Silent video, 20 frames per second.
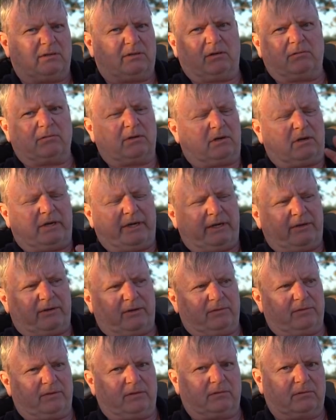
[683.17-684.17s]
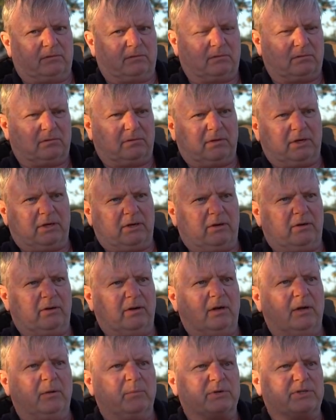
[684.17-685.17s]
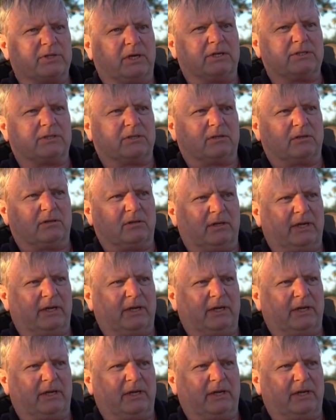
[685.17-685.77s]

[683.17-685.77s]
Don't go to Land Rover. I know. Besides,